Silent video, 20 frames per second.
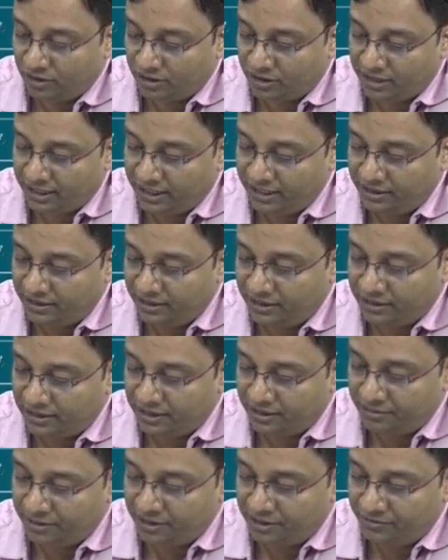water, right? This
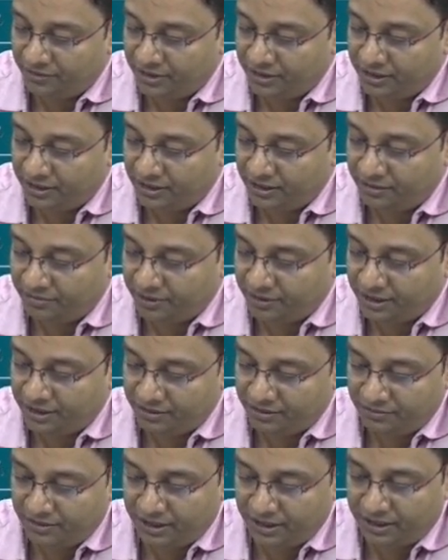hemispherical
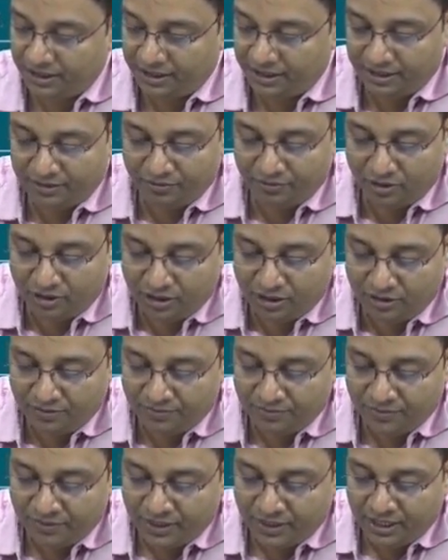depression will contain water.
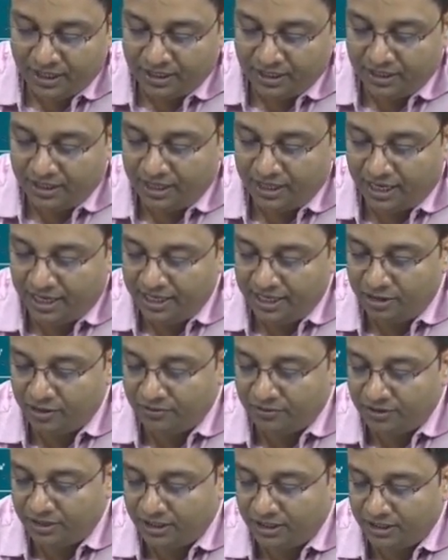The height
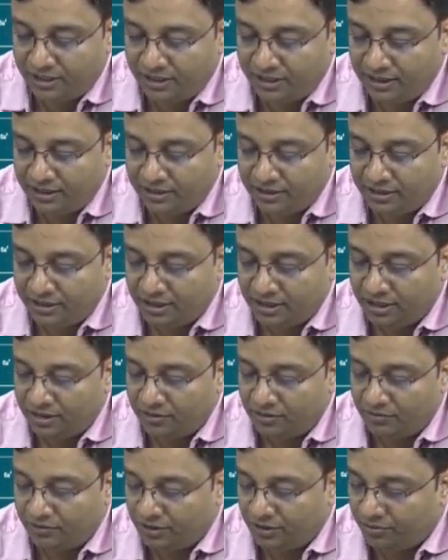of cylinder is
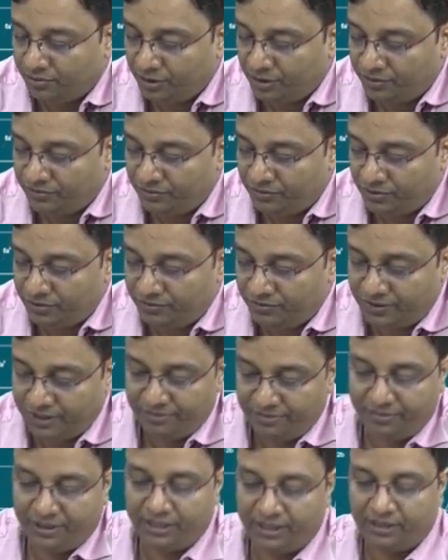
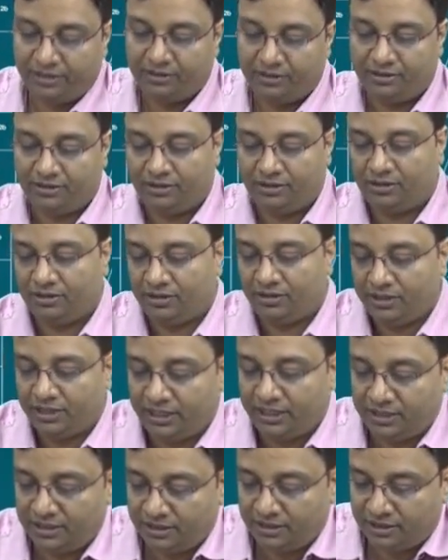1.45 meter. So
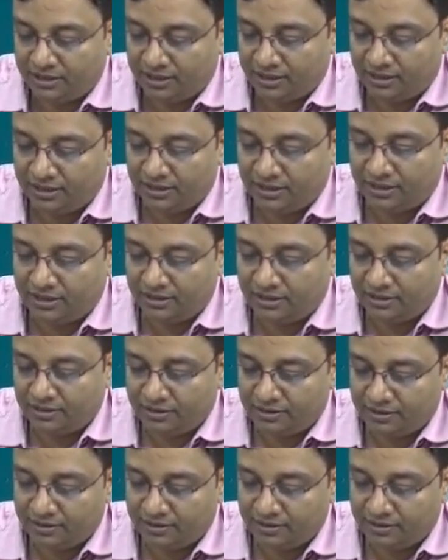there is a cylinder